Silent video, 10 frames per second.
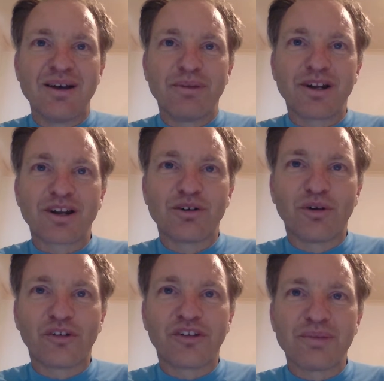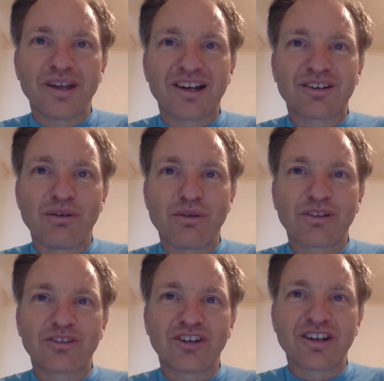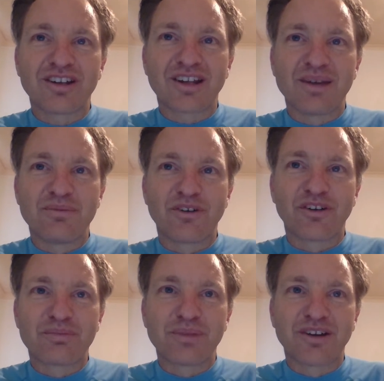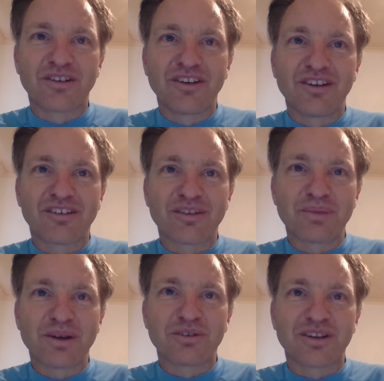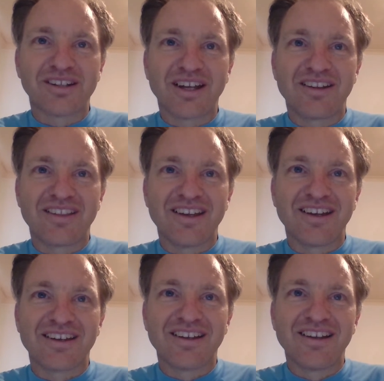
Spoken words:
But it could also be argued that the chicken came first because it is the parent that laid the egg.